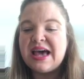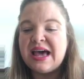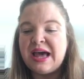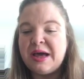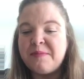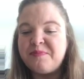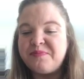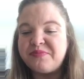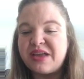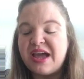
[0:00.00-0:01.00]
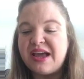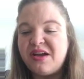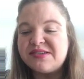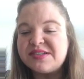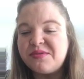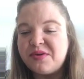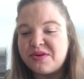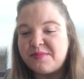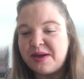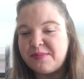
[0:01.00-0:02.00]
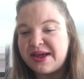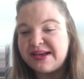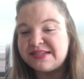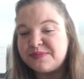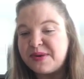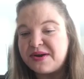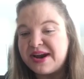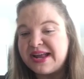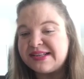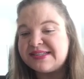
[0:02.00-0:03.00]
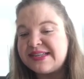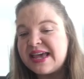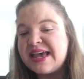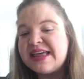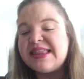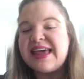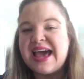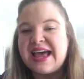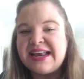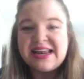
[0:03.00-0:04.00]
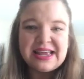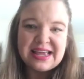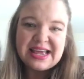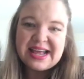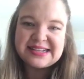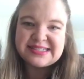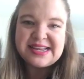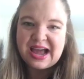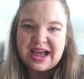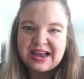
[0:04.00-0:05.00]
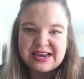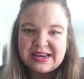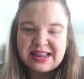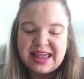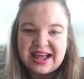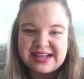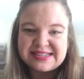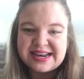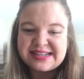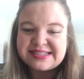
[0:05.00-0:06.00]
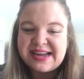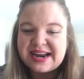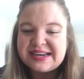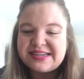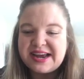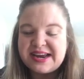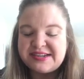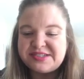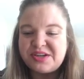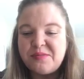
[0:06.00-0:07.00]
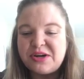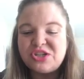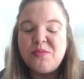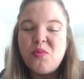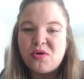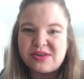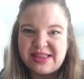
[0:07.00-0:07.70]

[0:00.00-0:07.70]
I also learned about my experience that it's not, like I said, it's not a diet. It's so much more